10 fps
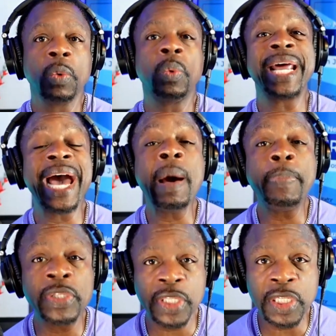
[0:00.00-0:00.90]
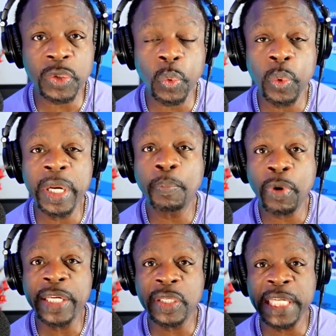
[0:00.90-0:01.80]
what happens is when it
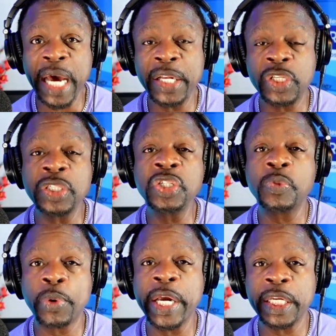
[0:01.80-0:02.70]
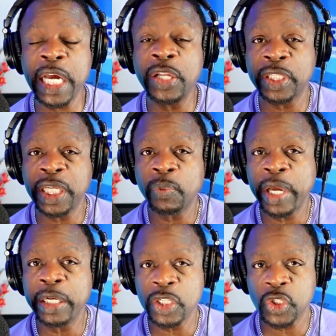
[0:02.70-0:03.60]
breaks it down, it doesn't just break it down to get it
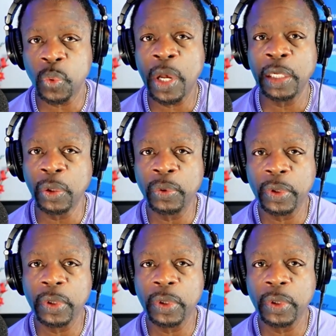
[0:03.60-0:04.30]
ready to swallow.